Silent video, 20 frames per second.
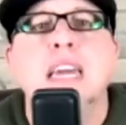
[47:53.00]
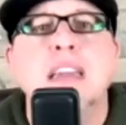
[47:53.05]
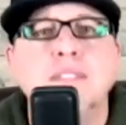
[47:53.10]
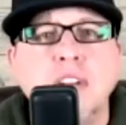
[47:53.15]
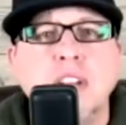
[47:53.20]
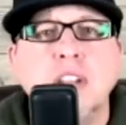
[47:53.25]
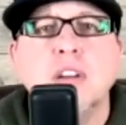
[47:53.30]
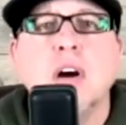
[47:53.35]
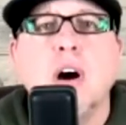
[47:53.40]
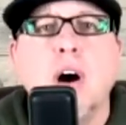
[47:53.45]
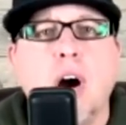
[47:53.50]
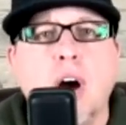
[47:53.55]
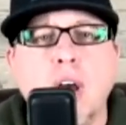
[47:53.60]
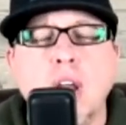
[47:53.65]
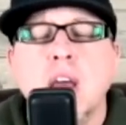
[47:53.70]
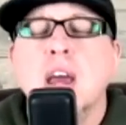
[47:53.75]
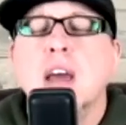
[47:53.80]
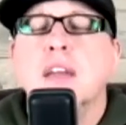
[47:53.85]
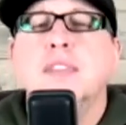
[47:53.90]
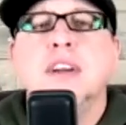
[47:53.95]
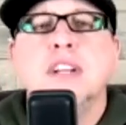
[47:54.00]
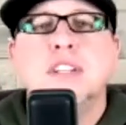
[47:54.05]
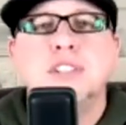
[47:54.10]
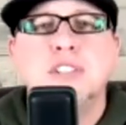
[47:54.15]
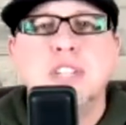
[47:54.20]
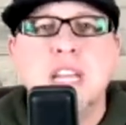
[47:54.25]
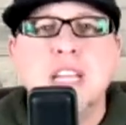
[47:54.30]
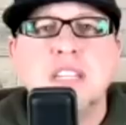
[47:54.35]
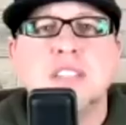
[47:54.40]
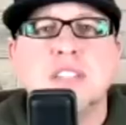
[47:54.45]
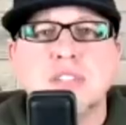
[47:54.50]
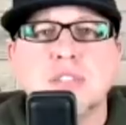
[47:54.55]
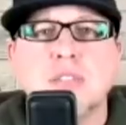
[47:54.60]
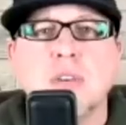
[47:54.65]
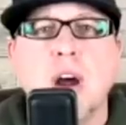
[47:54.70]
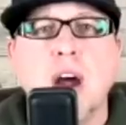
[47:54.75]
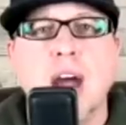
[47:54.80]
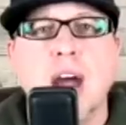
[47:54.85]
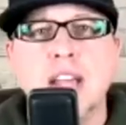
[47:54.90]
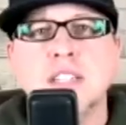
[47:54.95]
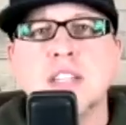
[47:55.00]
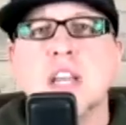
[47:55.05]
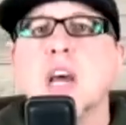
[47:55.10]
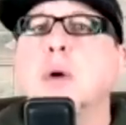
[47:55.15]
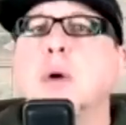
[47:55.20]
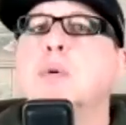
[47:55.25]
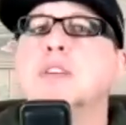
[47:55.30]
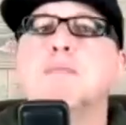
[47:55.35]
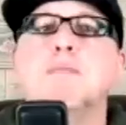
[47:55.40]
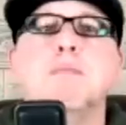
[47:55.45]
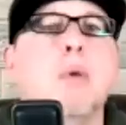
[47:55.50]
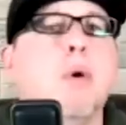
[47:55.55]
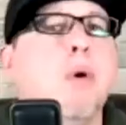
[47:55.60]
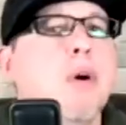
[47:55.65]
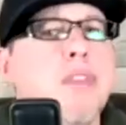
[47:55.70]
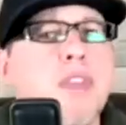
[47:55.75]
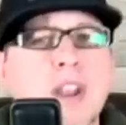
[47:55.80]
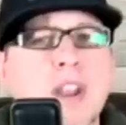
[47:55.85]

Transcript: in your heart that Jesus Christ was more than a